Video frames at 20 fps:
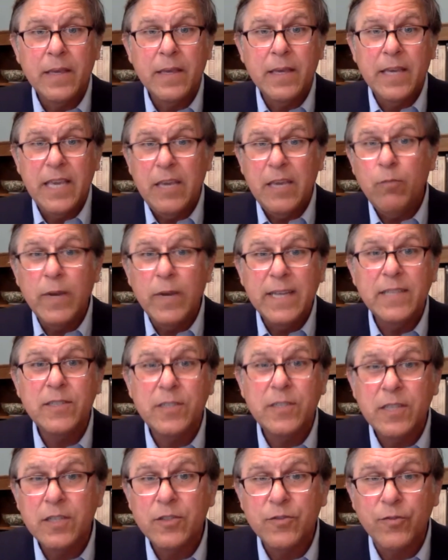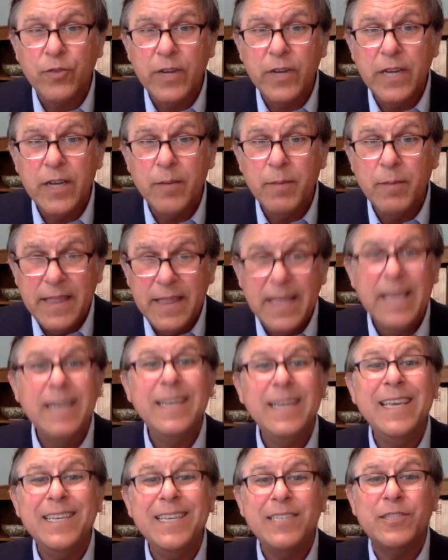he wins his freedom, and then
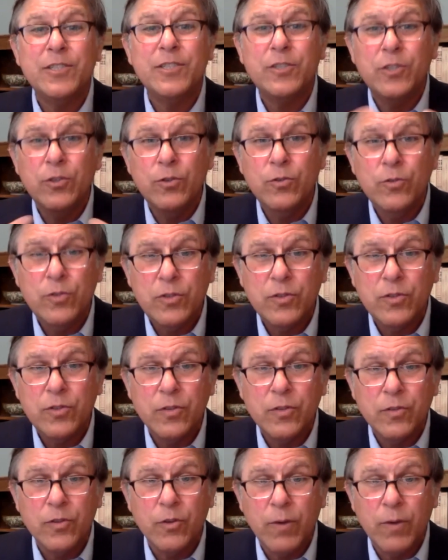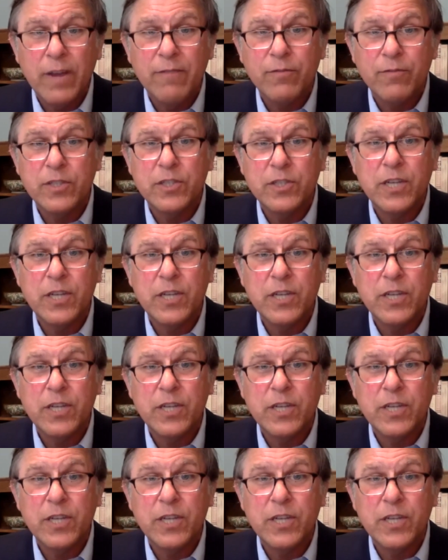he sues the Reverend